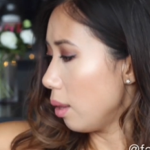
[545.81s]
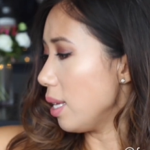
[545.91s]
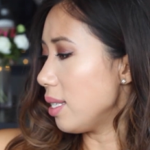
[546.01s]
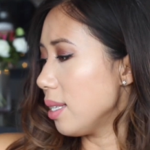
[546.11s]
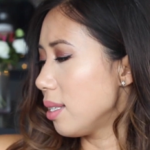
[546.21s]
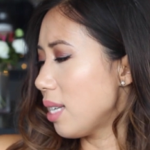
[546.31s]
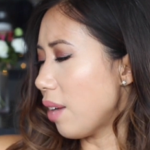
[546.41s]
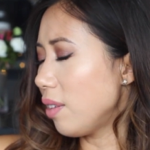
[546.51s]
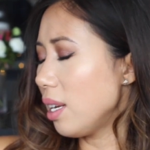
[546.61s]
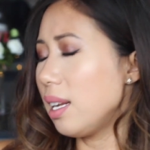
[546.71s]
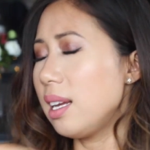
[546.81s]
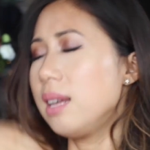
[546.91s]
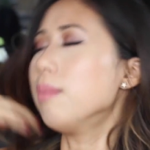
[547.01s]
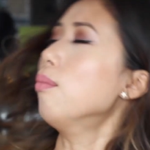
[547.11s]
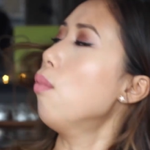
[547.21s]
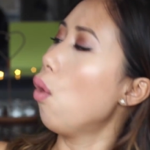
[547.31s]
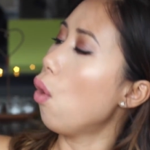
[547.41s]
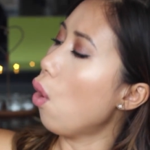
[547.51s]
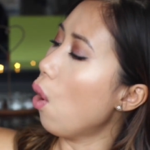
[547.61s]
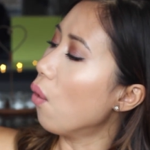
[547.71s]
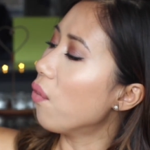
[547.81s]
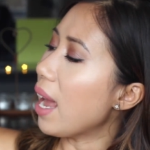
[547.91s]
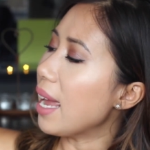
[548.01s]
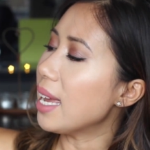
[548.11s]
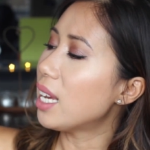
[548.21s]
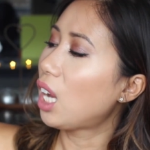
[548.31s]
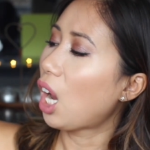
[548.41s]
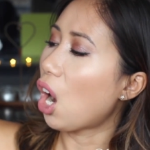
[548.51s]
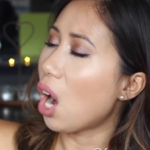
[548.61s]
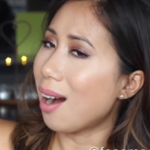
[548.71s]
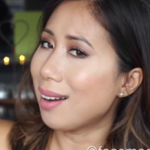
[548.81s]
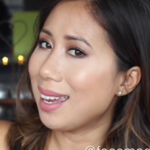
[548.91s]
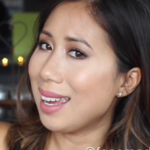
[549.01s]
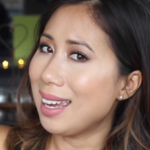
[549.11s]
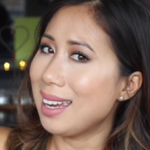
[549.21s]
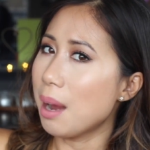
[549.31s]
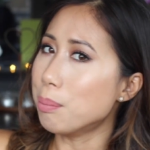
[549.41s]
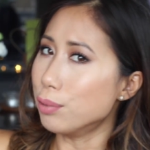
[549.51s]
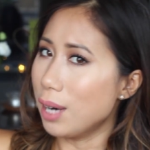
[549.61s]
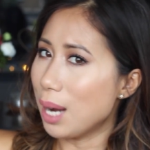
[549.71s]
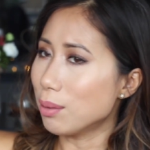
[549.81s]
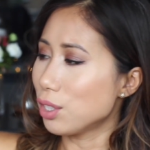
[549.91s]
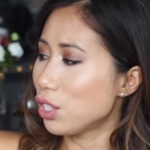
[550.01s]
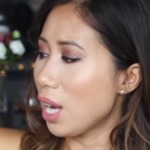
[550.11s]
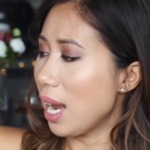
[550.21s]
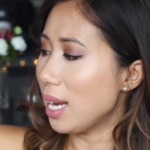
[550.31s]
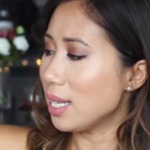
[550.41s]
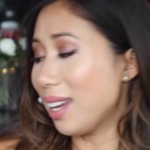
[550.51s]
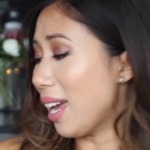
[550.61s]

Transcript: This is definitely more of a khaki brown shade.